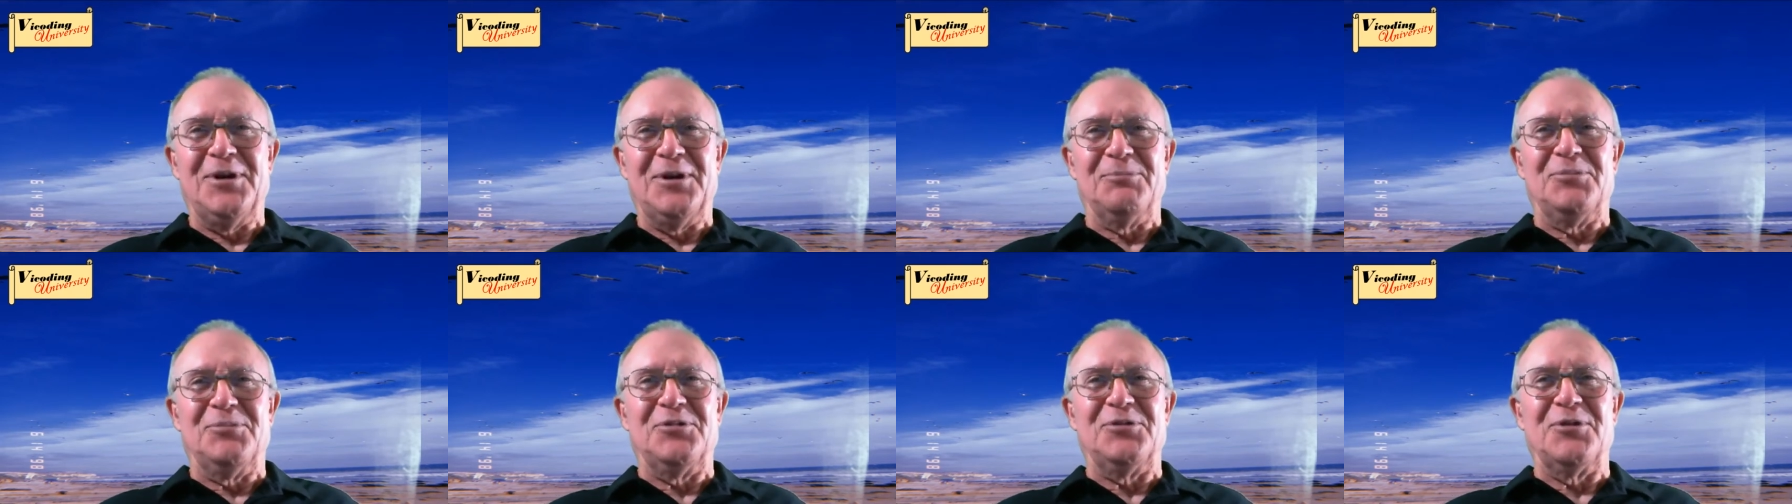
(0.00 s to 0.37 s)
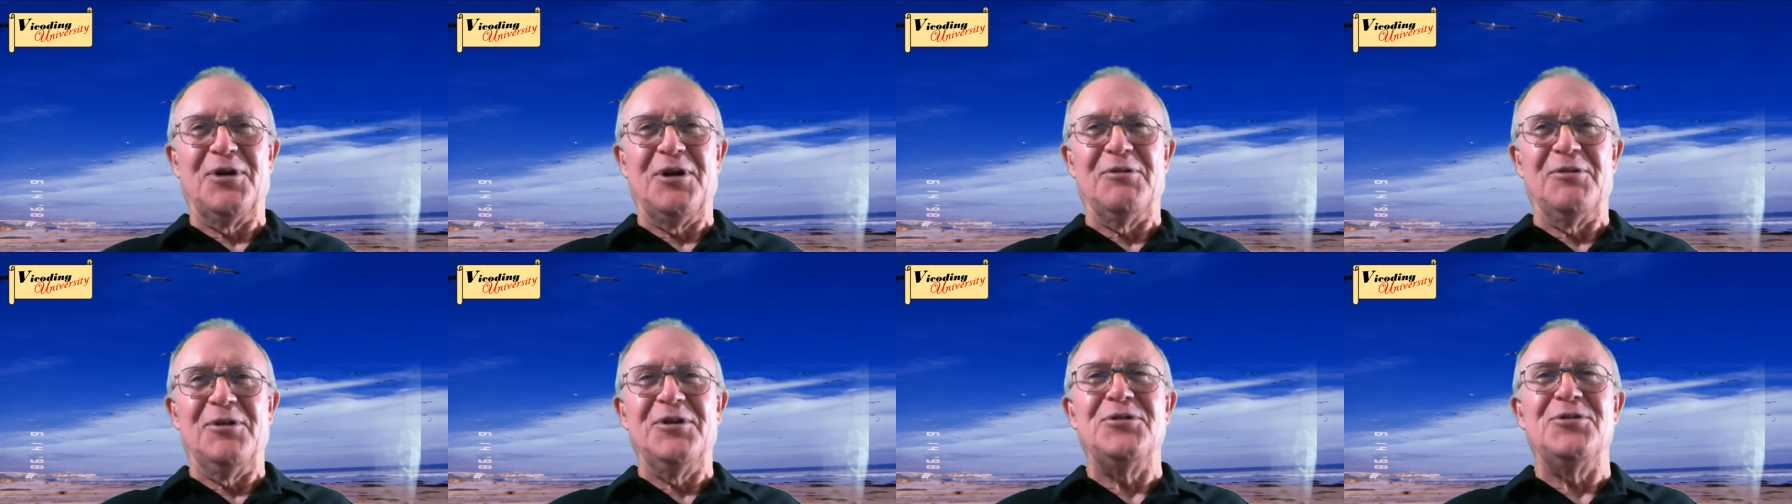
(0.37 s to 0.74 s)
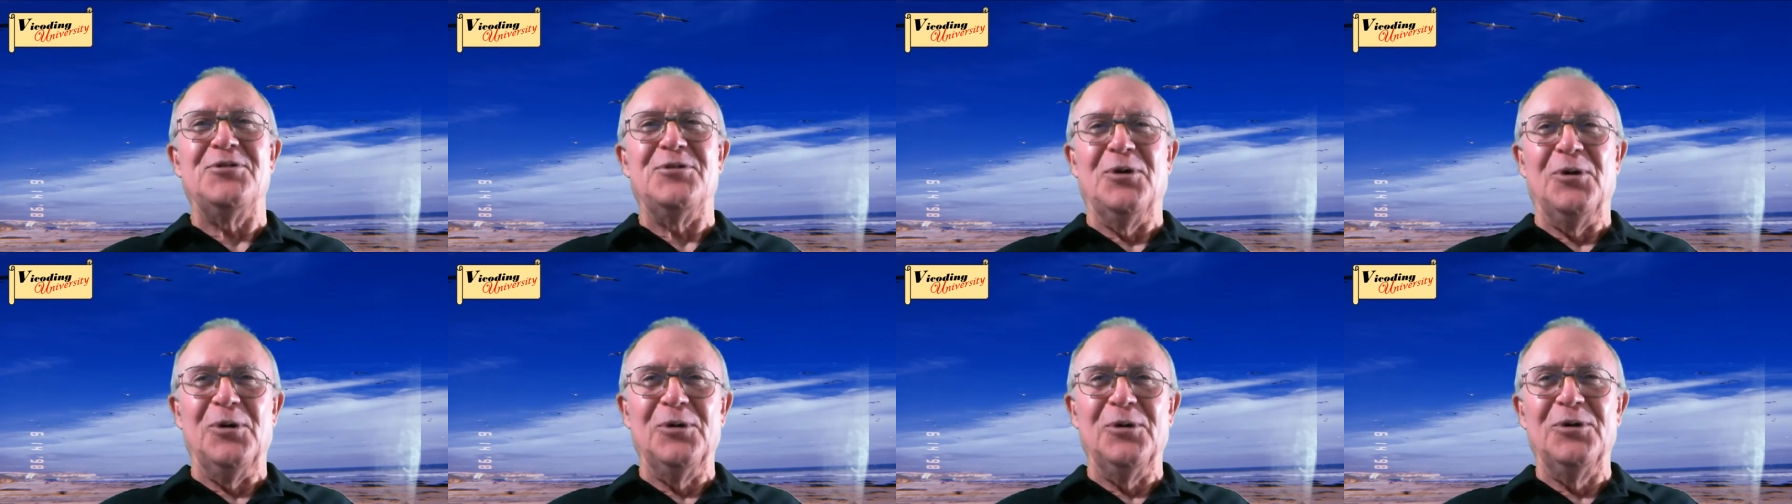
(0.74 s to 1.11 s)
straight with
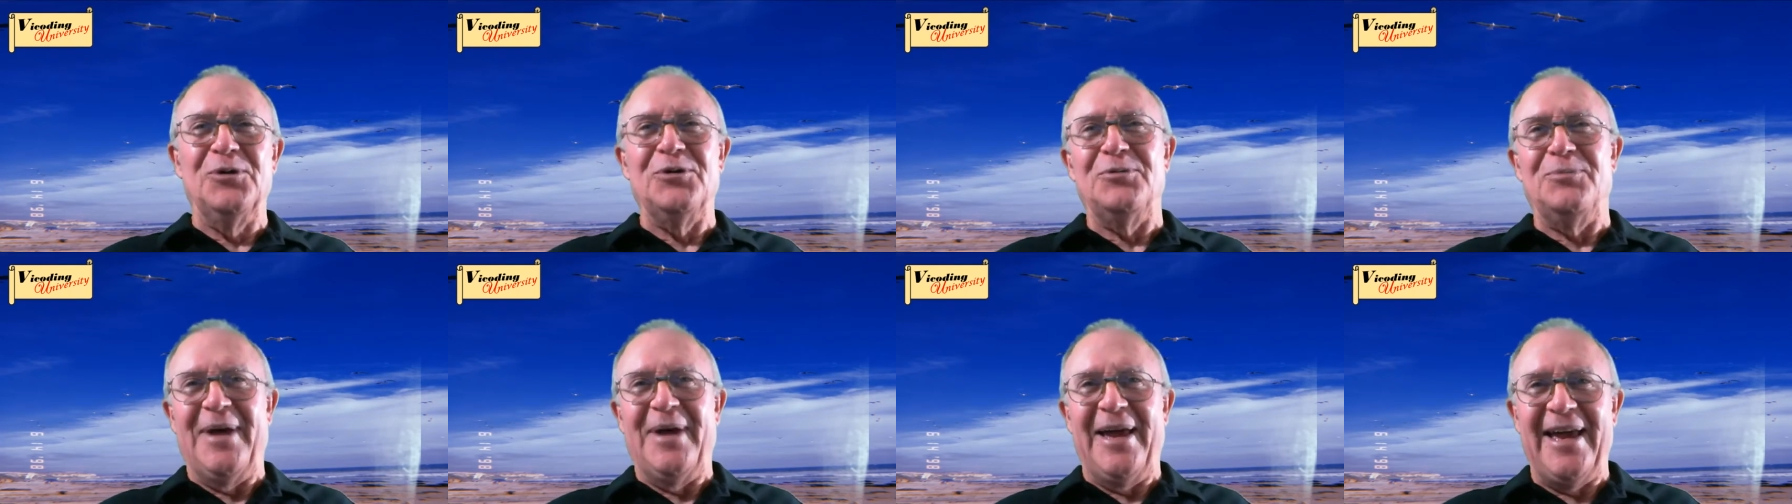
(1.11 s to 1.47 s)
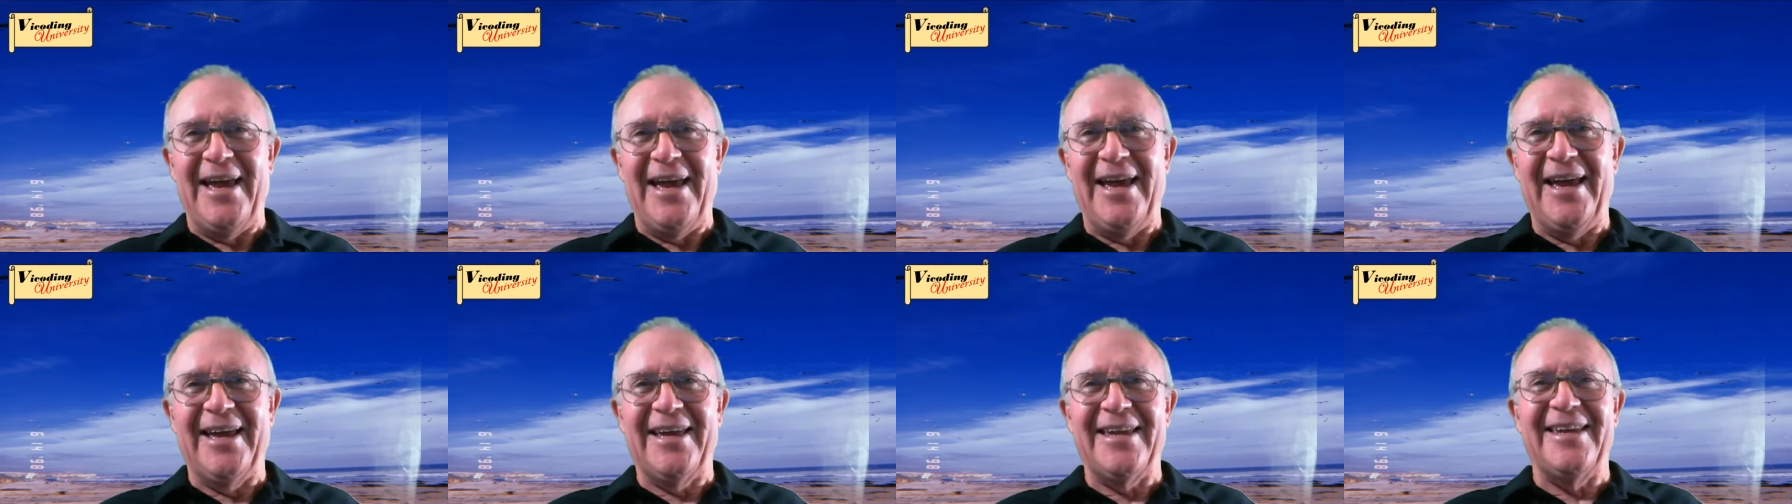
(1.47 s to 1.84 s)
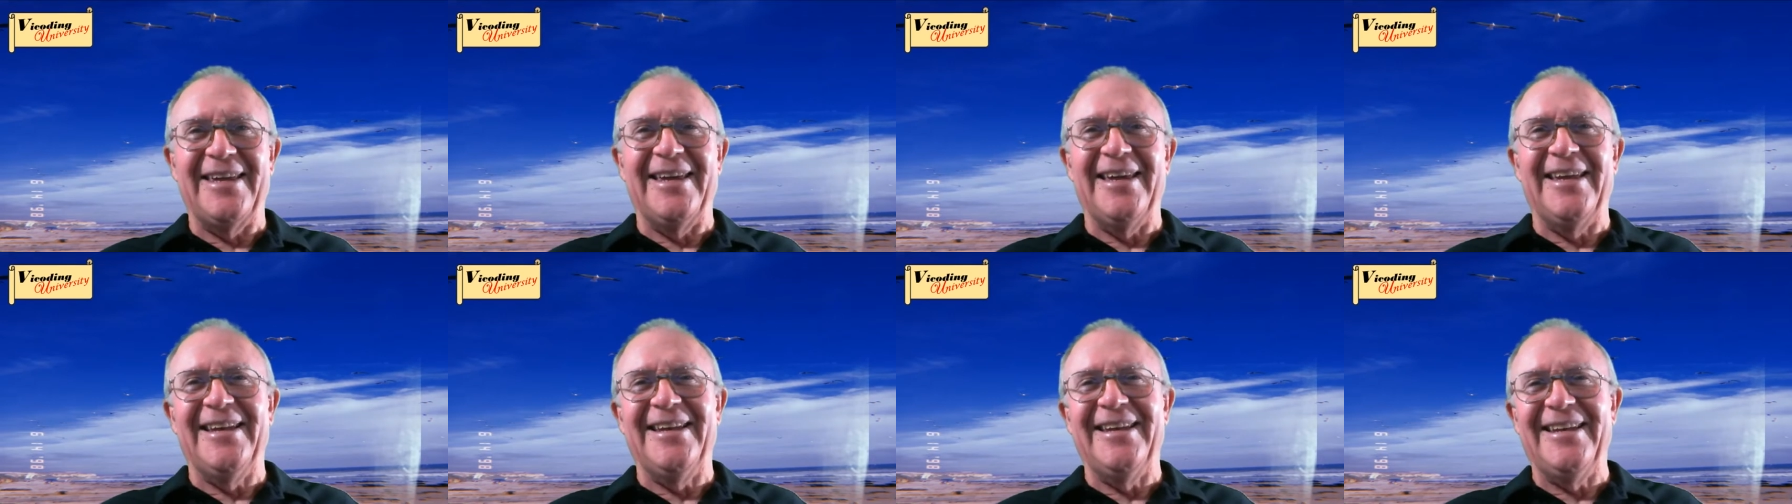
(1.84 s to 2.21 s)
shoulders back
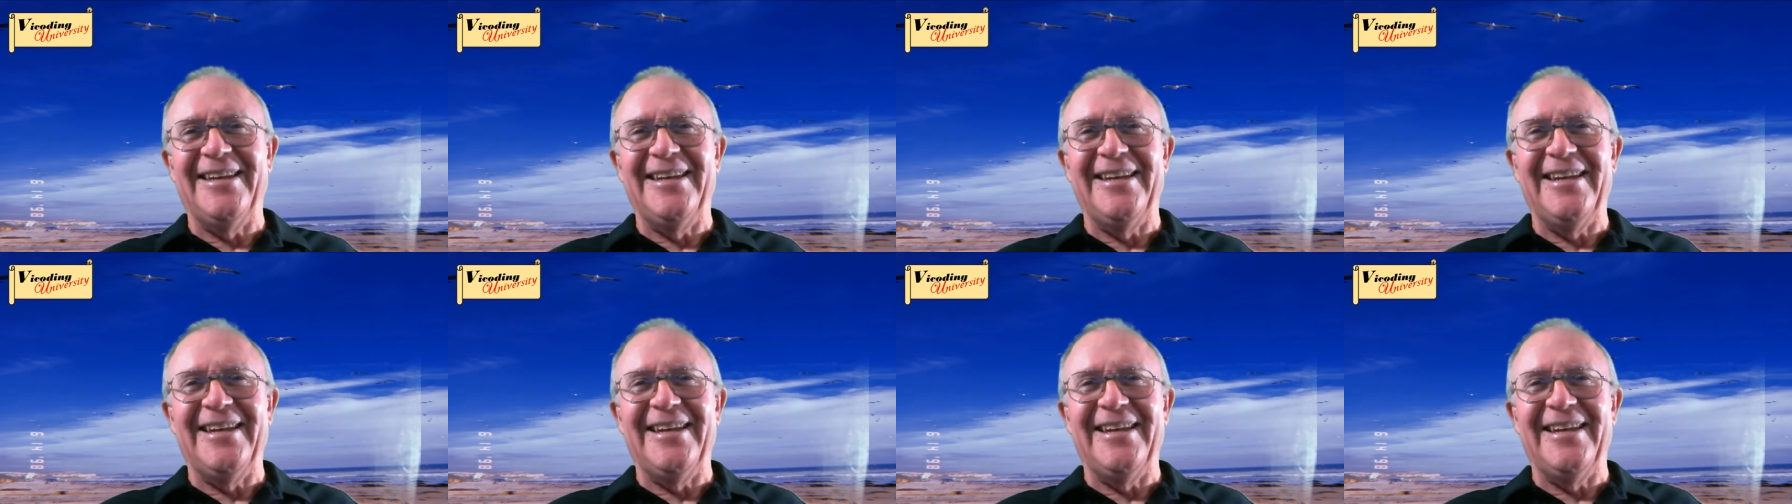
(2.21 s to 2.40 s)
and